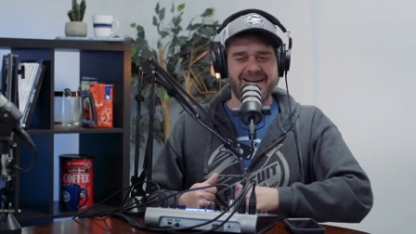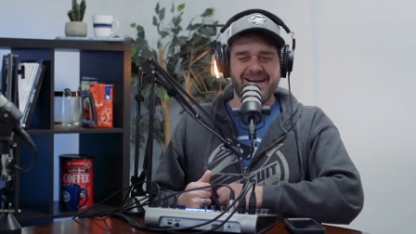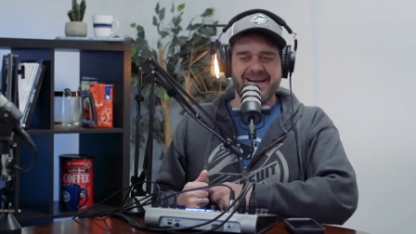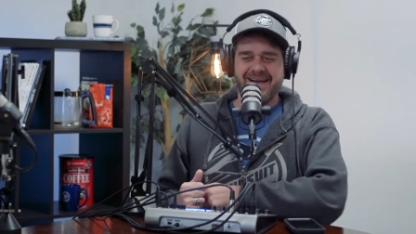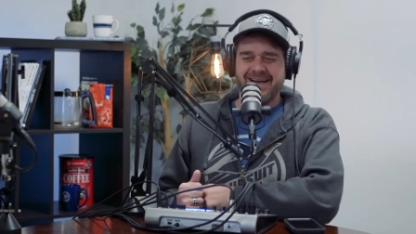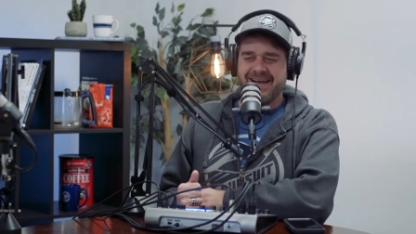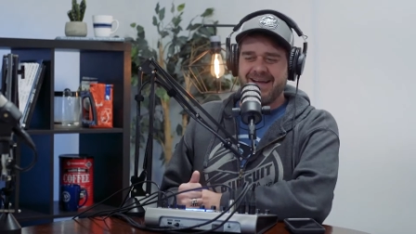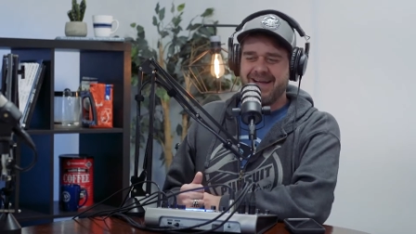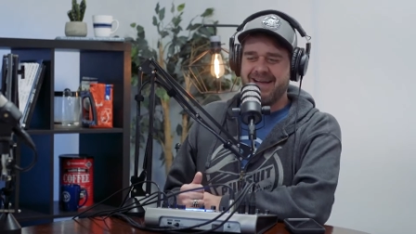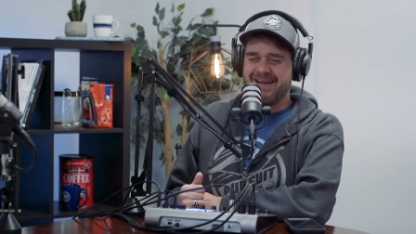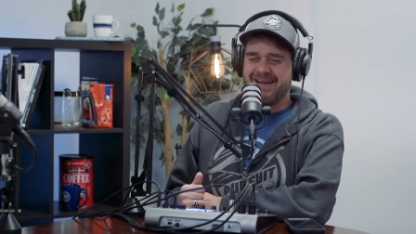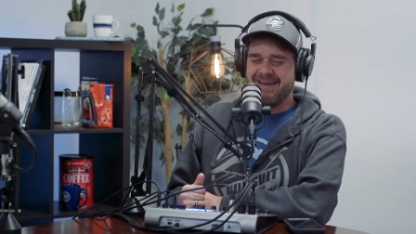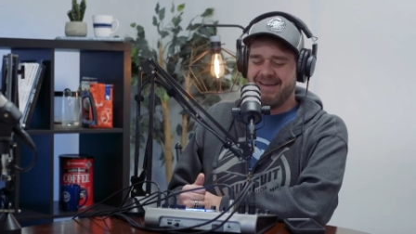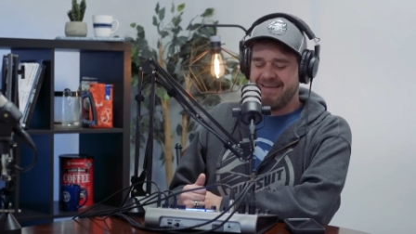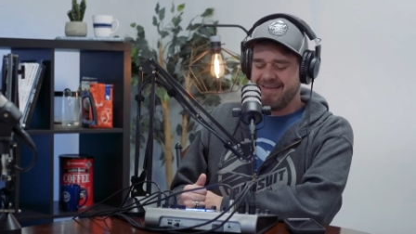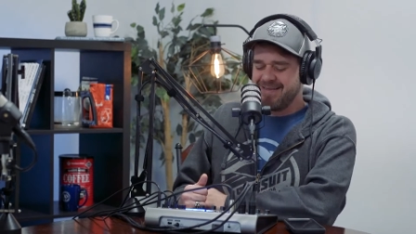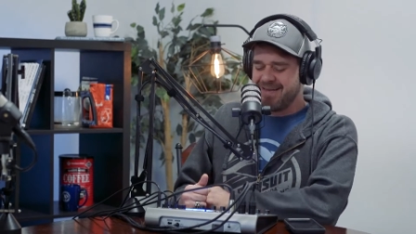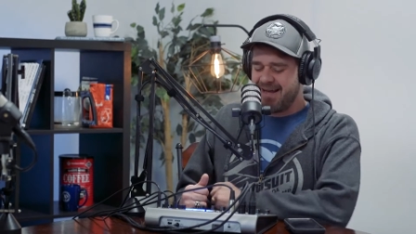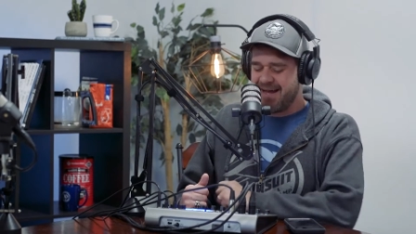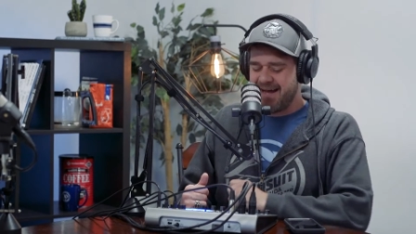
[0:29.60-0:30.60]

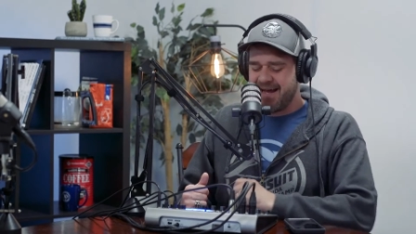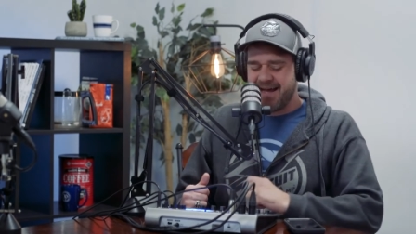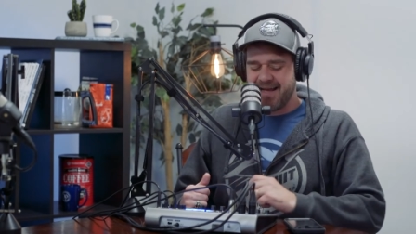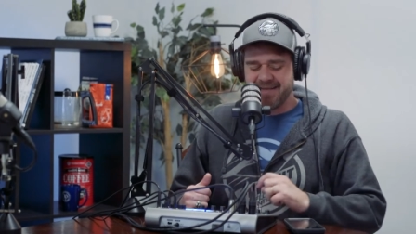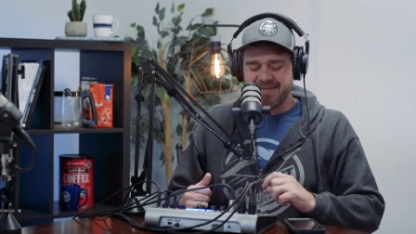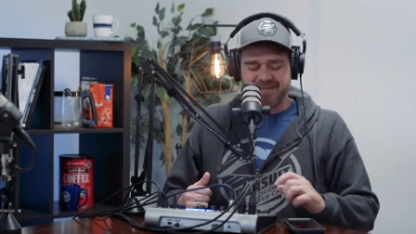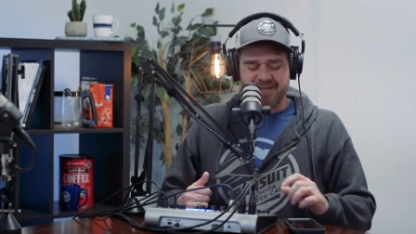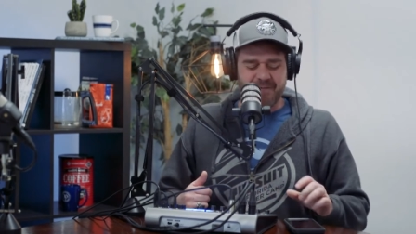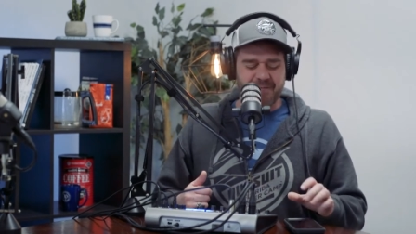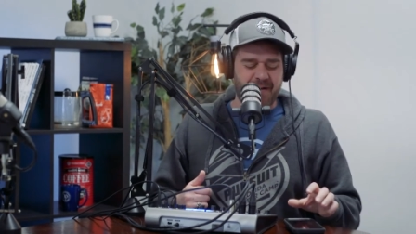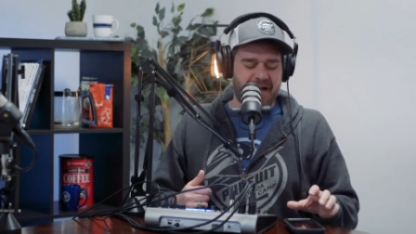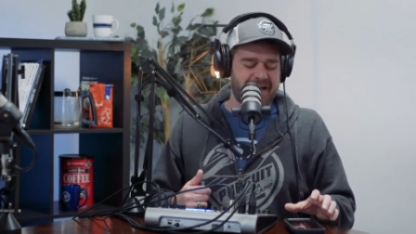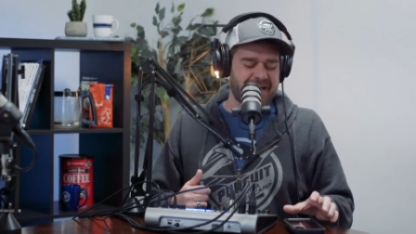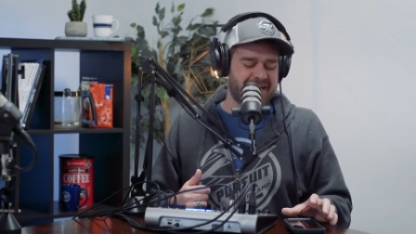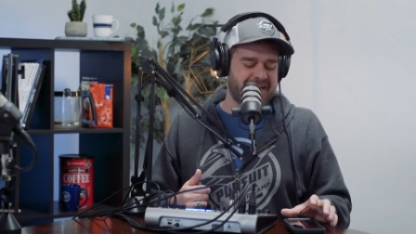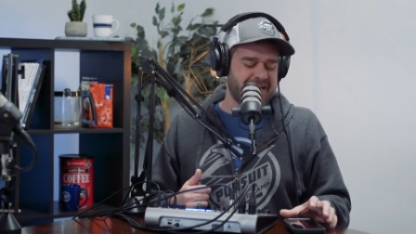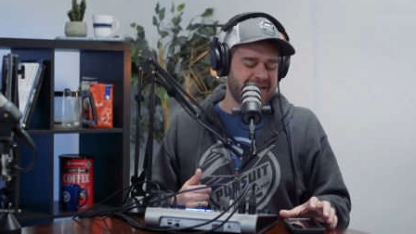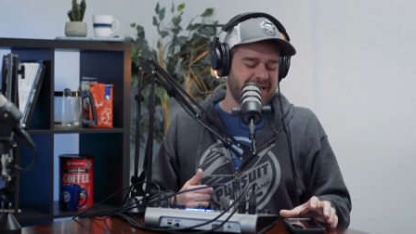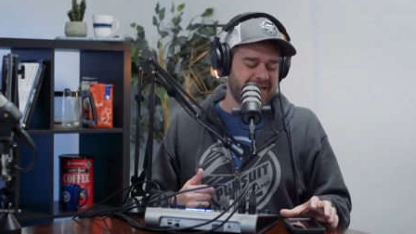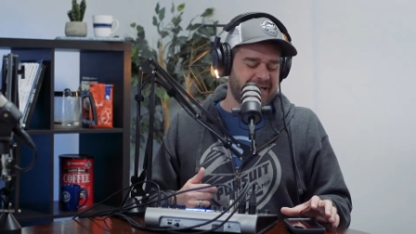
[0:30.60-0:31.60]
uh, so,
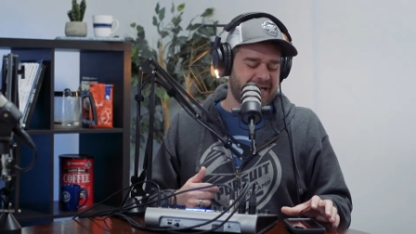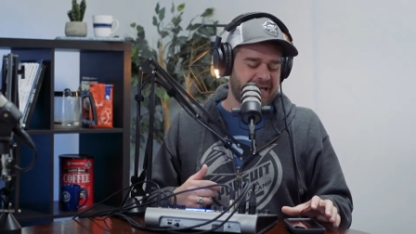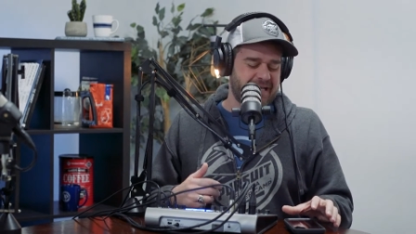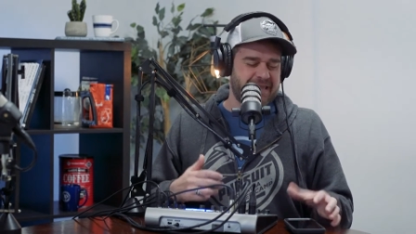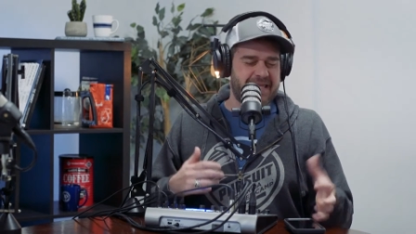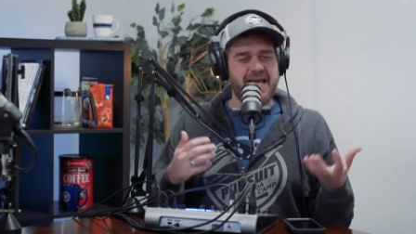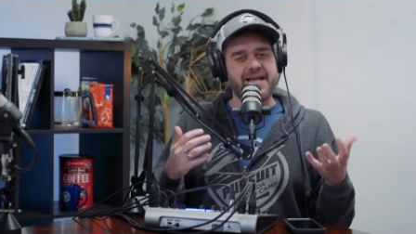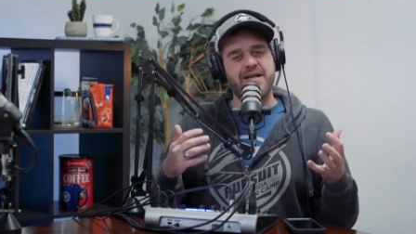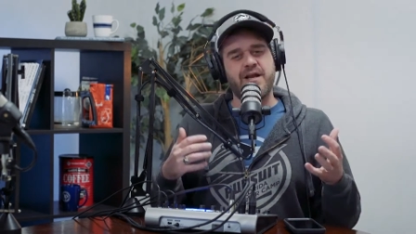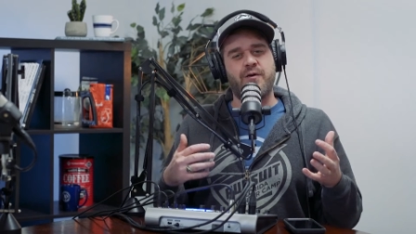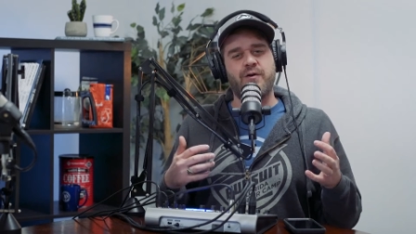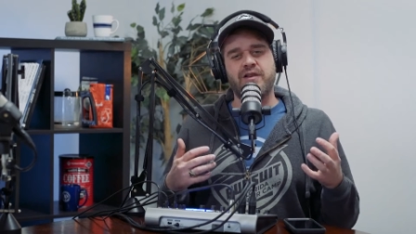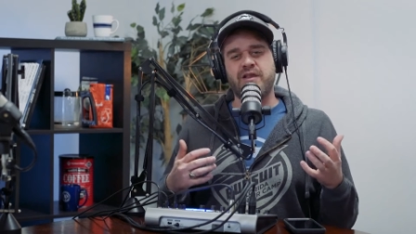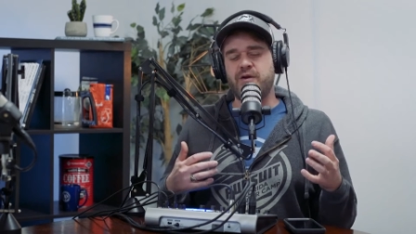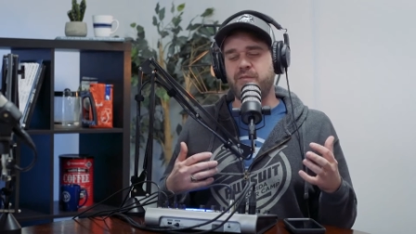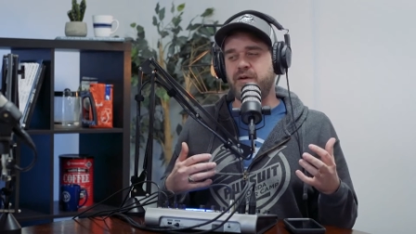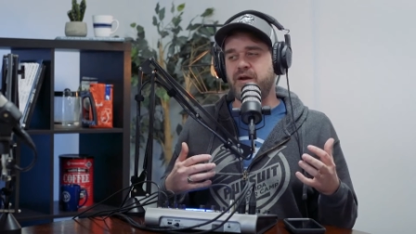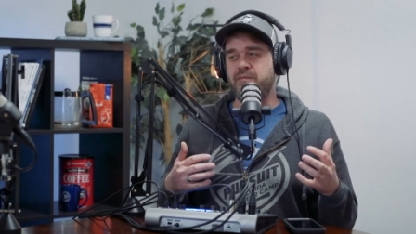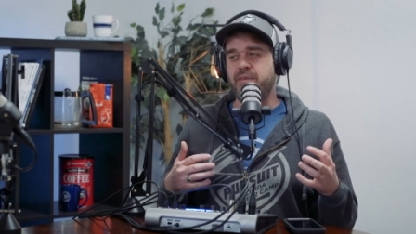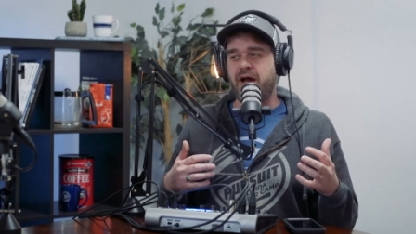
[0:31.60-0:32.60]
Mike, they know a
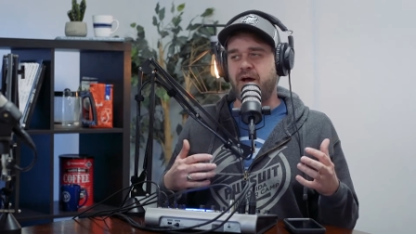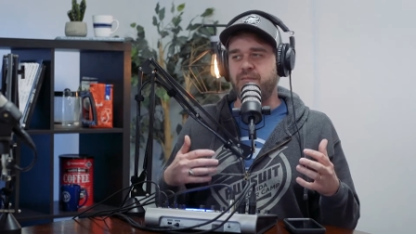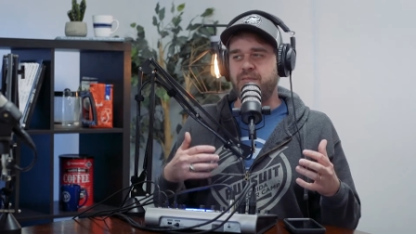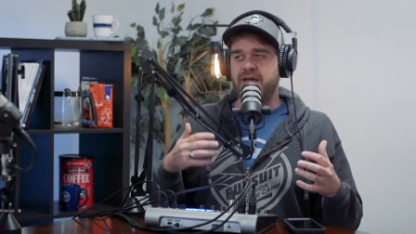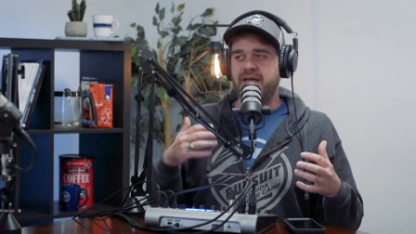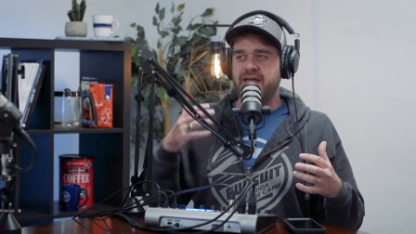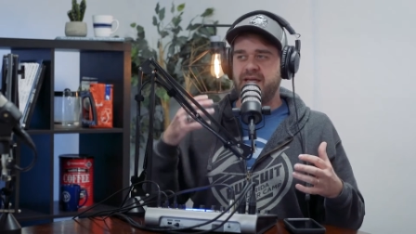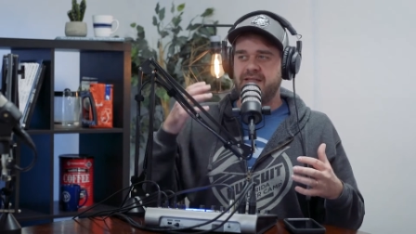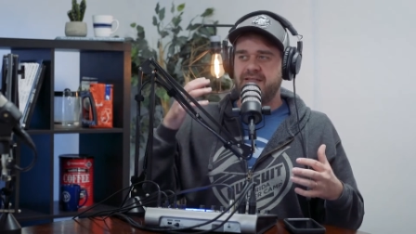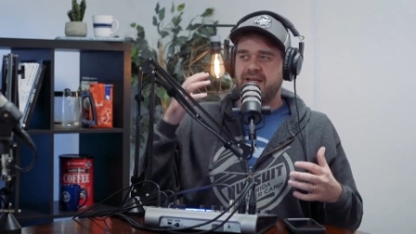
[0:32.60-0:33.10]
little bit about me.